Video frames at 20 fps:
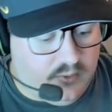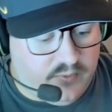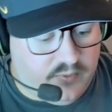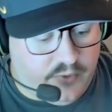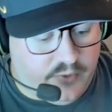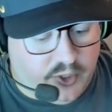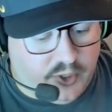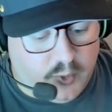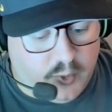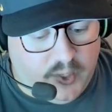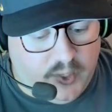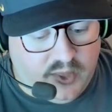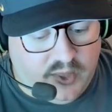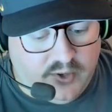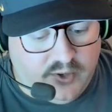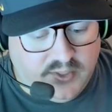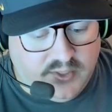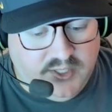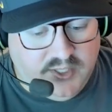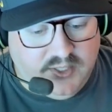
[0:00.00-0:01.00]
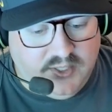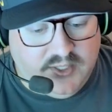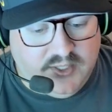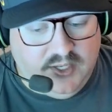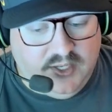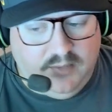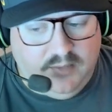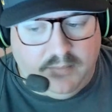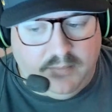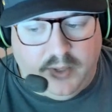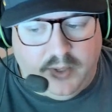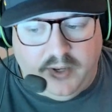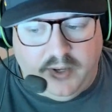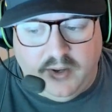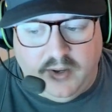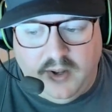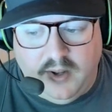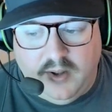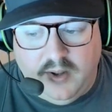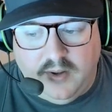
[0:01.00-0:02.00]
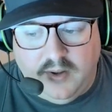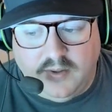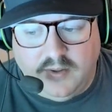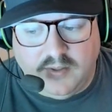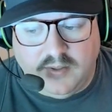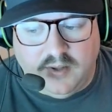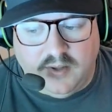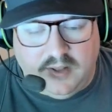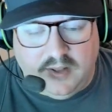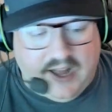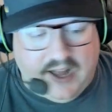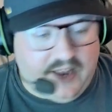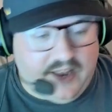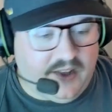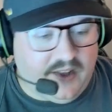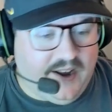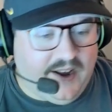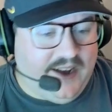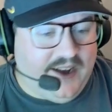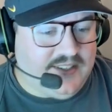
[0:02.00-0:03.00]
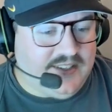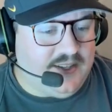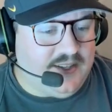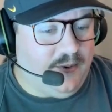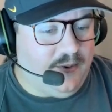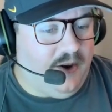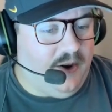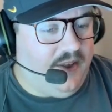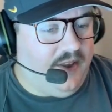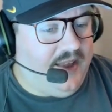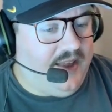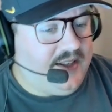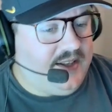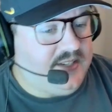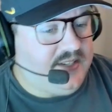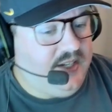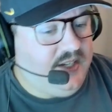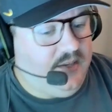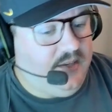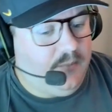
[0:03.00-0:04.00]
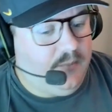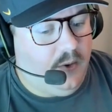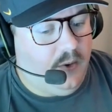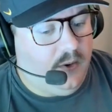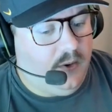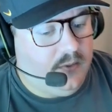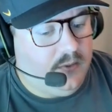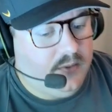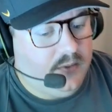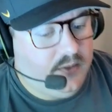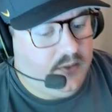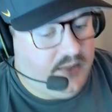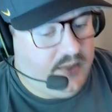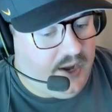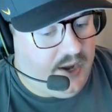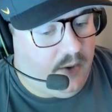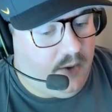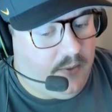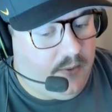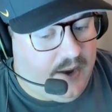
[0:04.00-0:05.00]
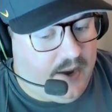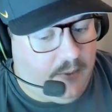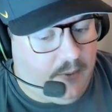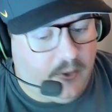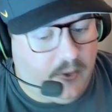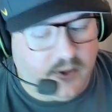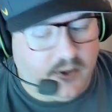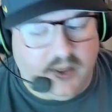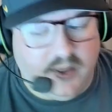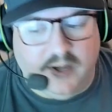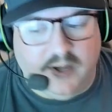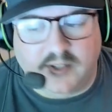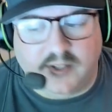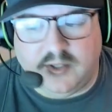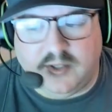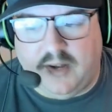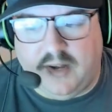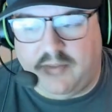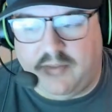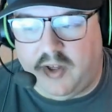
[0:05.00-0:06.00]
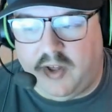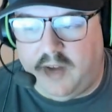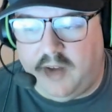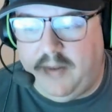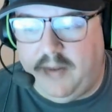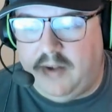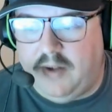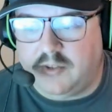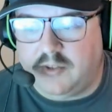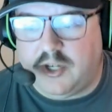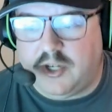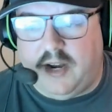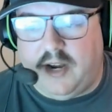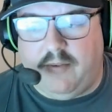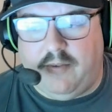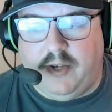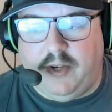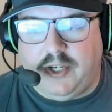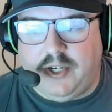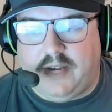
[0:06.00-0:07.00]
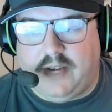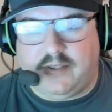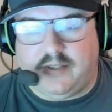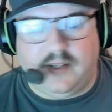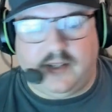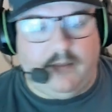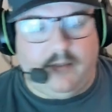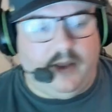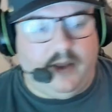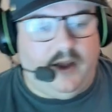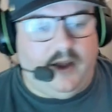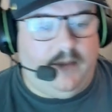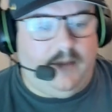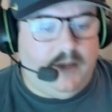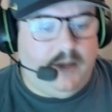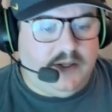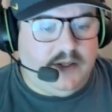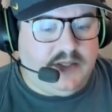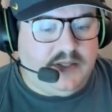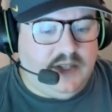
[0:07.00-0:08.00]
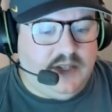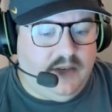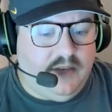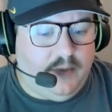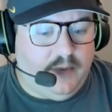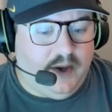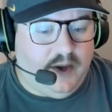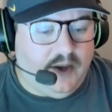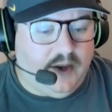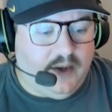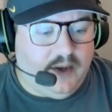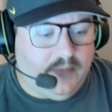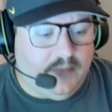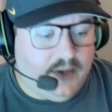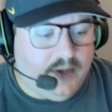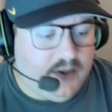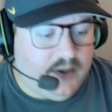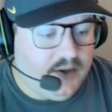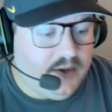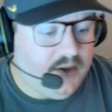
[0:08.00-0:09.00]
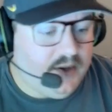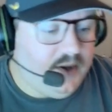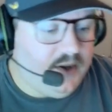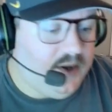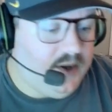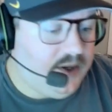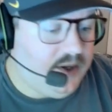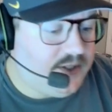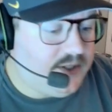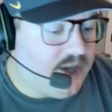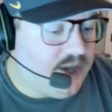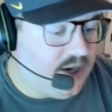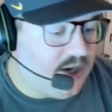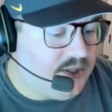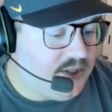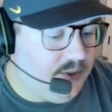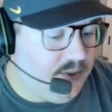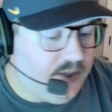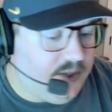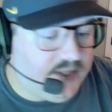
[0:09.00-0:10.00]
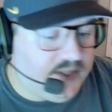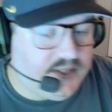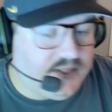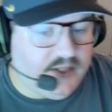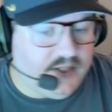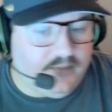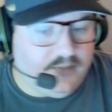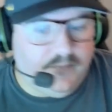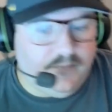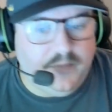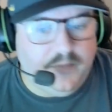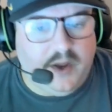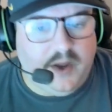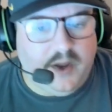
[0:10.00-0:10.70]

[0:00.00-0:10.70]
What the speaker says: for the 2013 team, but a lot of the guys that were on that team were there when I worked there. So I've thought about trying to reach out to some of them and see if we can get them to talk to us. And,